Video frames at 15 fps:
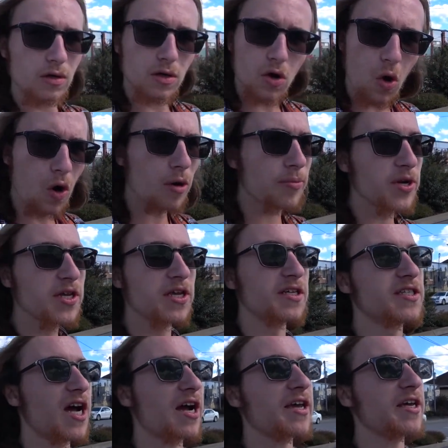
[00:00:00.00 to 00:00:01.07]
Corbin,
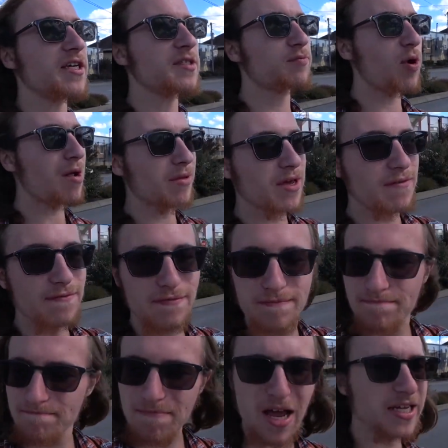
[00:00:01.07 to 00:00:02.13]
Kentucky is probably a
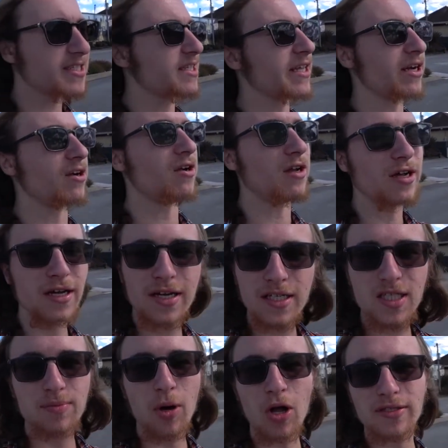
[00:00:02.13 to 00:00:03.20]
nice little
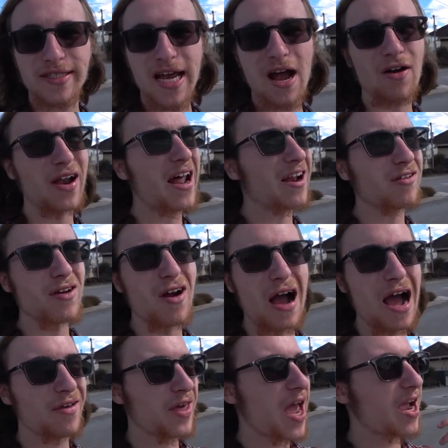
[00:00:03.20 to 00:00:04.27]
small town. I don't know
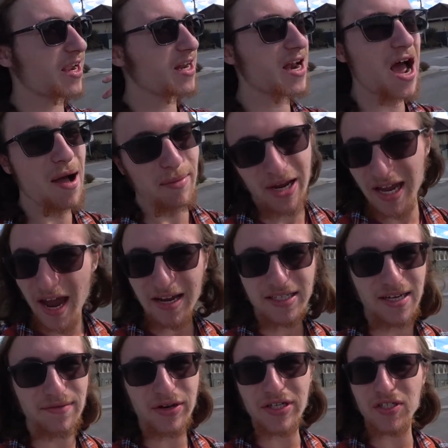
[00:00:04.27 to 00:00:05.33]
how the economic
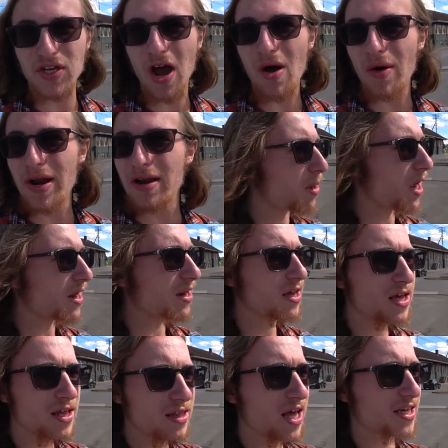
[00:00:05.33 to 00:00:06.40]
activity's going, but
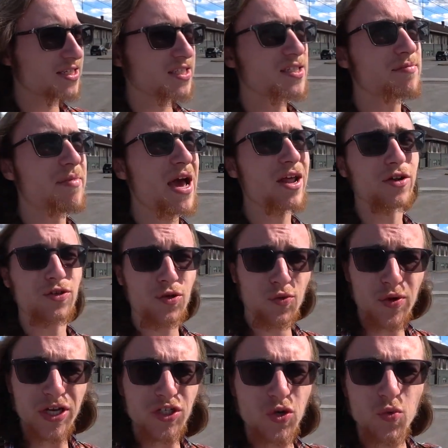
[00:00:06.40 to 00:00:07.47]
that doesn't matter. The
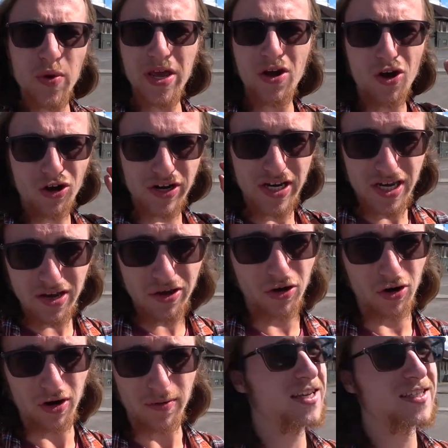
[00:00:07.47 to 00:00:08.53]
reason we are
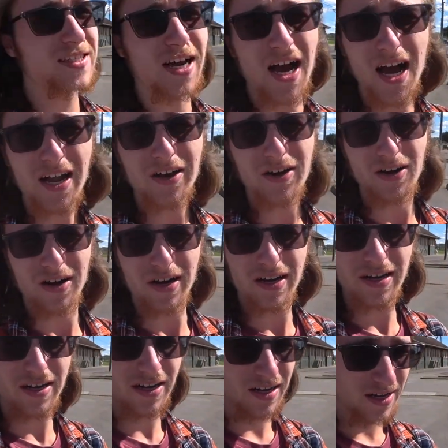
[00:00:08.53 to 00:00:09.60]
here is to honor
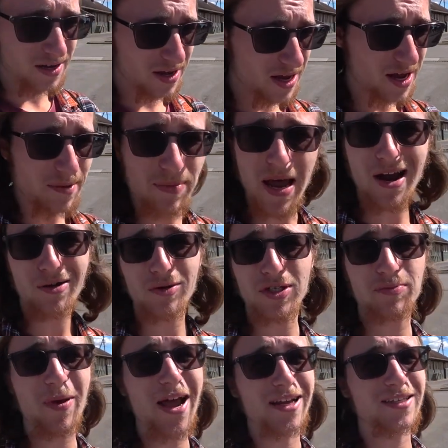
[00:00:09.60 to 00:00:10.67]
and pay our
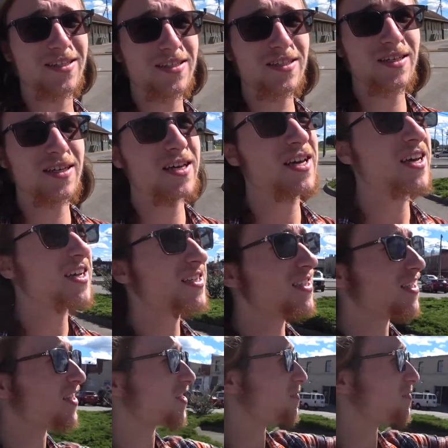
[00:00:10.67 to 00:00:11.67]
respects to this